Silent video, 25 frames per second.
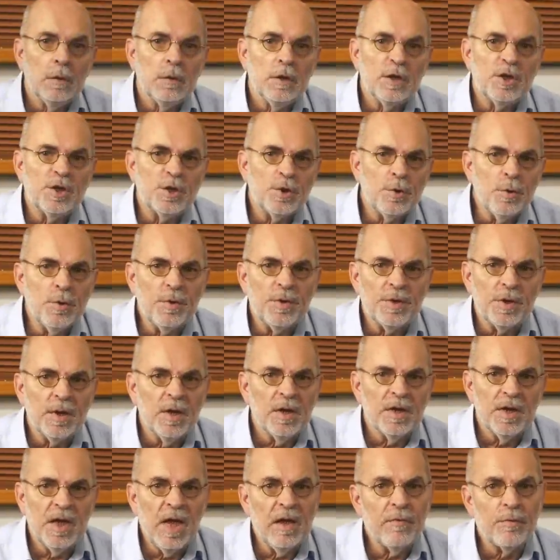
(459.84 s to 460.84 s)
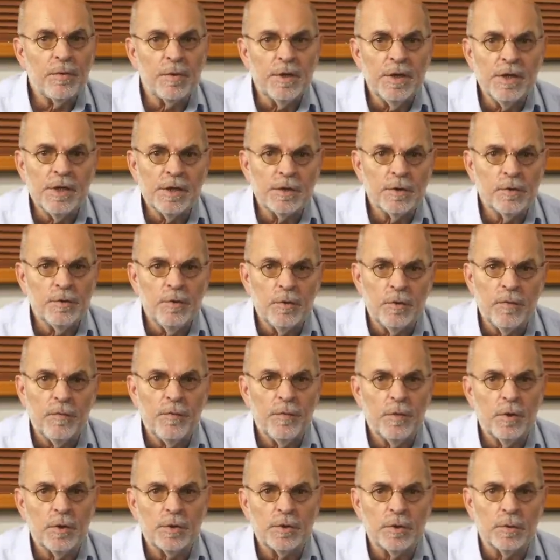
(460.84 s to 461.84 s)
The truth never is
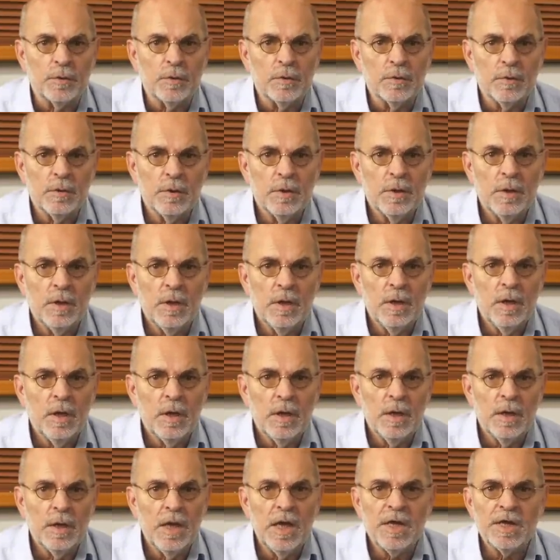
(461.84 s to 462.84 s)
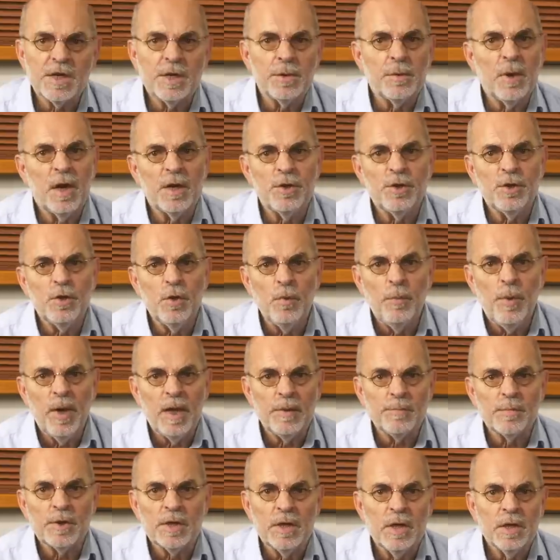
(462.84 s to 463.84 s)
universal. Yes, there are tube
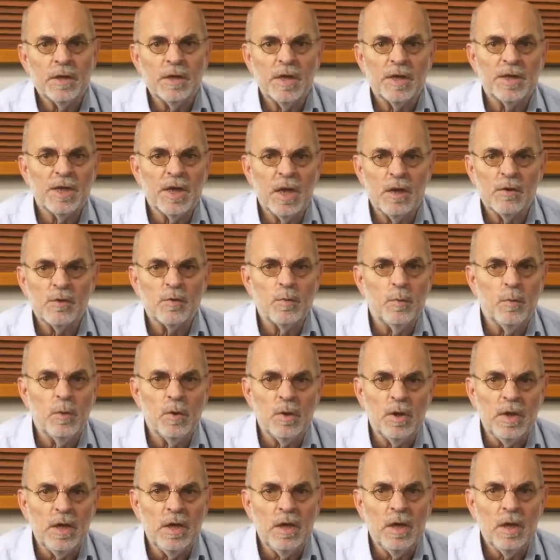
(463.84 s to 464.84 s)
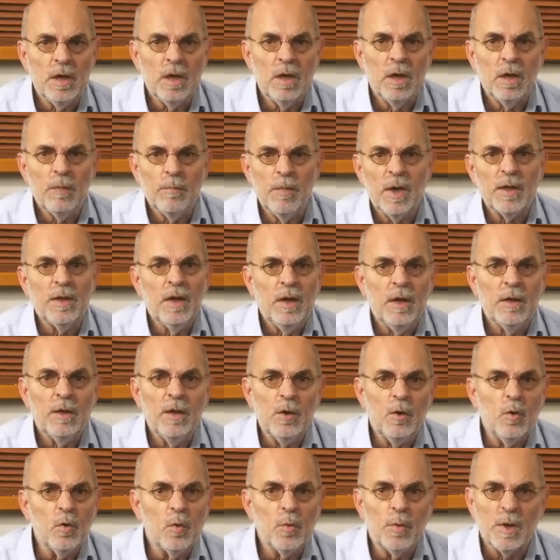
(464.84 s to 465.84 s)
amps that sound woolly, but
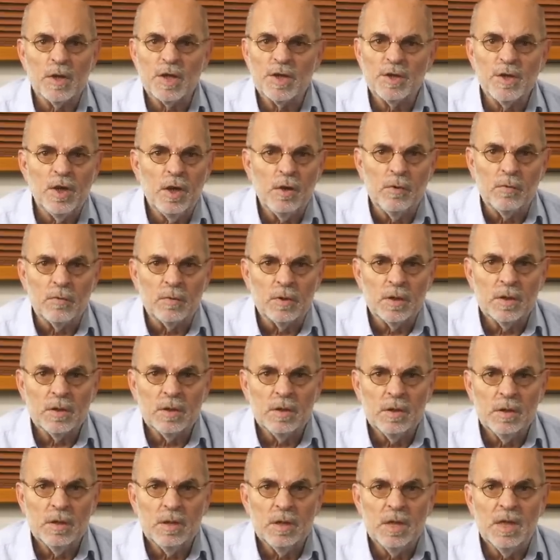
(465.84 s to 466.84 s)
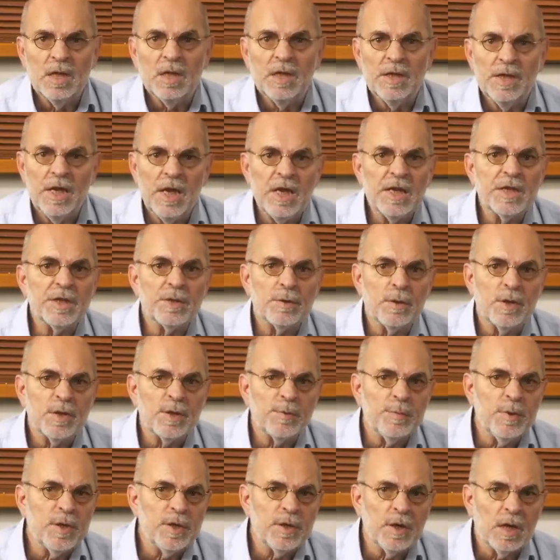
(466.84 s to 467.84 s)
the good ones don't. Yes,
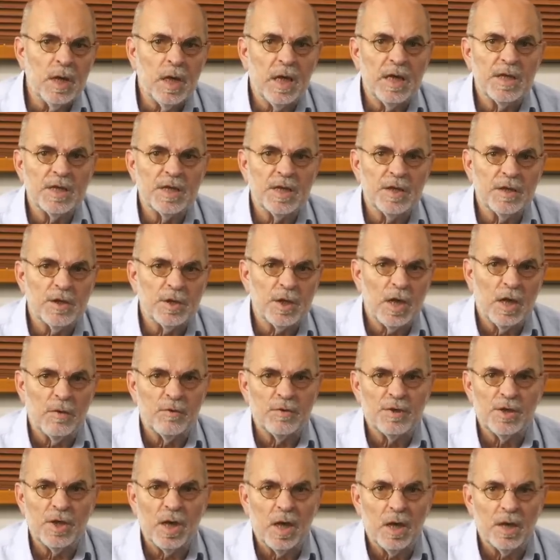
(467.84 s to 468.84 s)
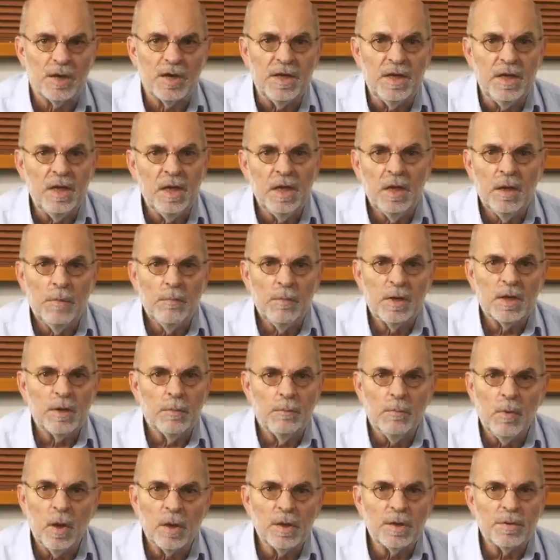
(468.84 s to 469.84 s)
transmission lines can sound tardy, but the
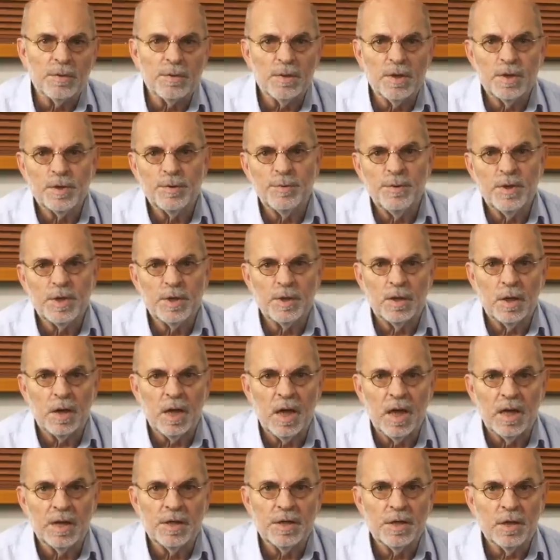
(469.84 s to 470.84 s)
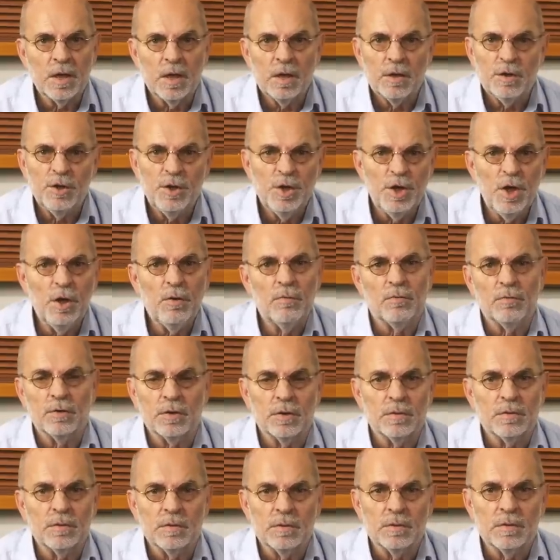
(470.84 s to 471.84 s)
modern transmission lines
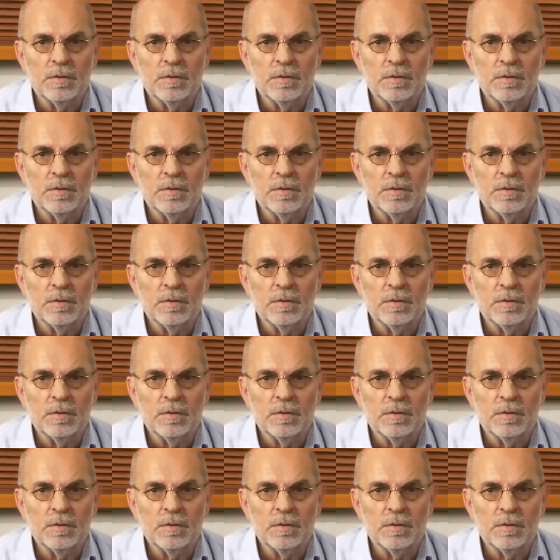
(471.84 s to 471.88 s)
don't.